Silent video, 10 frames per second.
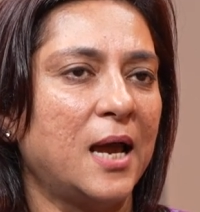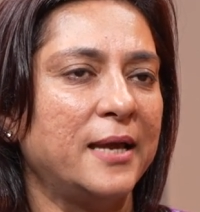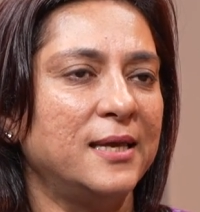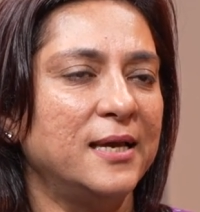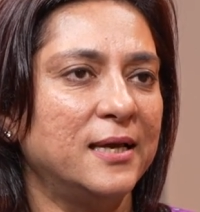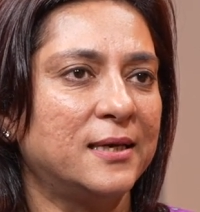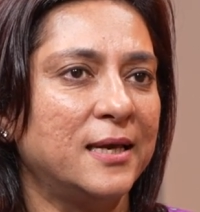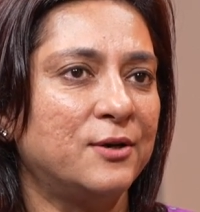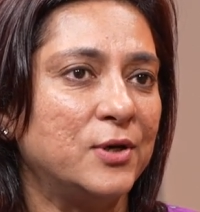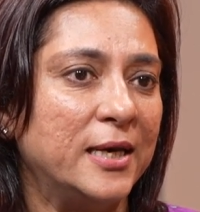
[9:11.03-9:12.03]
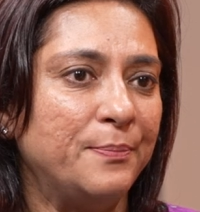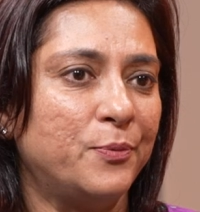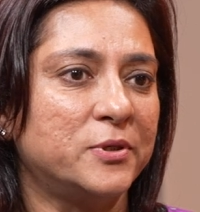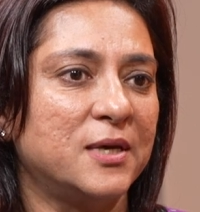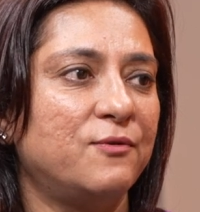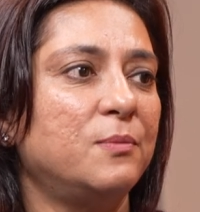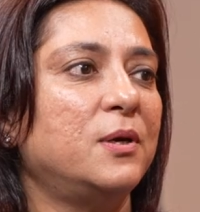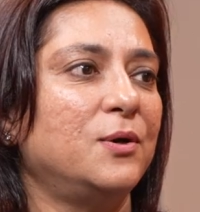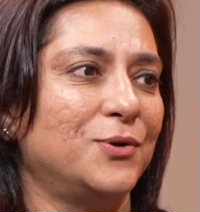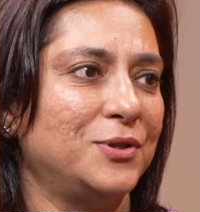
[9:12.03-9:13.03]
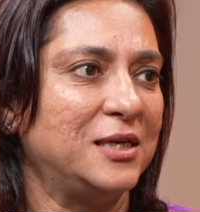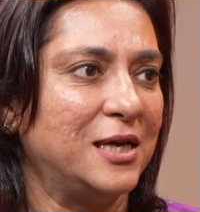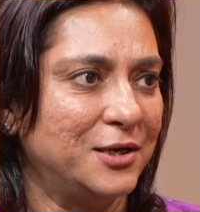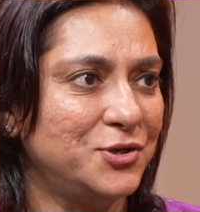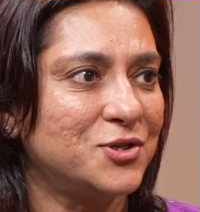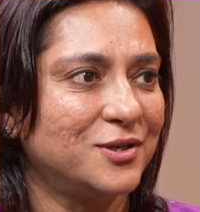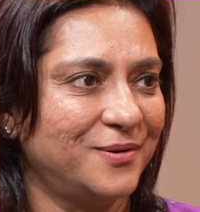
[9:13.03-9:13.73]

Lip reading: I think it really puts everybody on the edge,